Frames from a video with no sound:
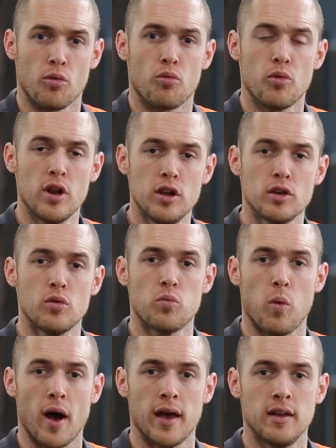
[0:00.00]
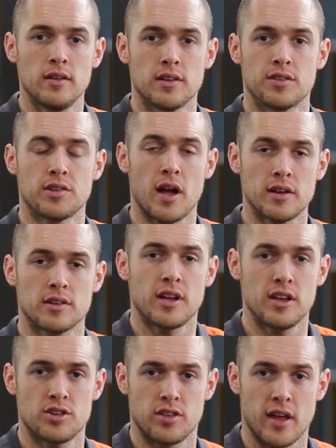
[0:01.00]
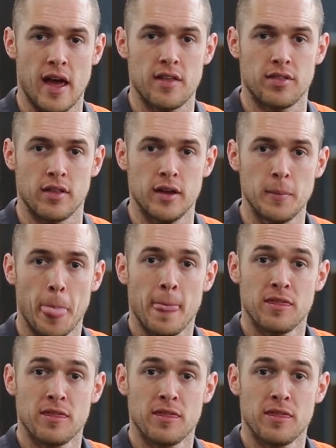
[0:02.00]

a really good way to start to teach the athlete